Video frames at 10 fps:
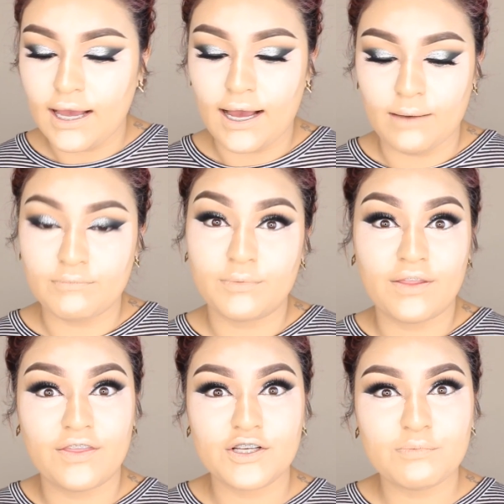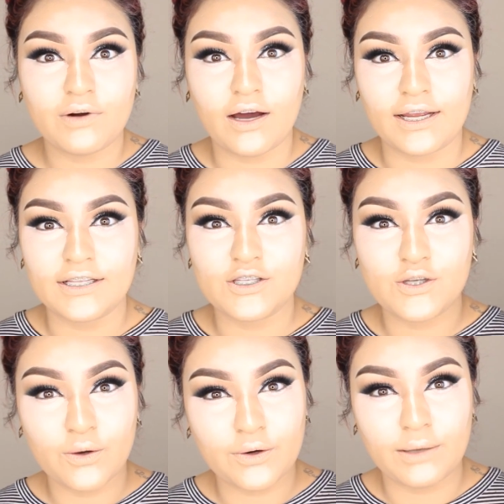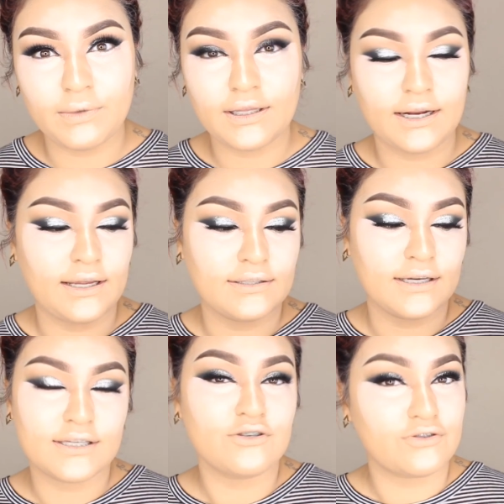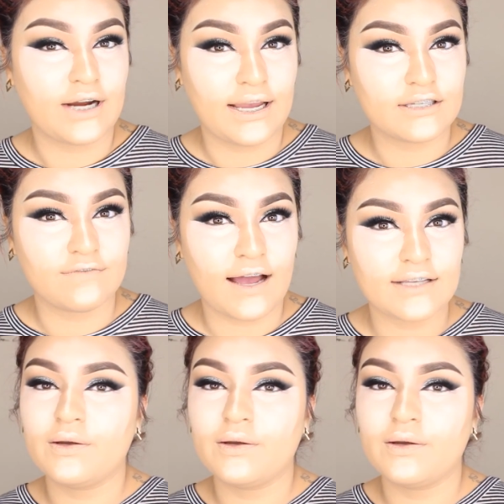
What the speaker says: But with this product, it's so creamy that it doesn't dry as fast.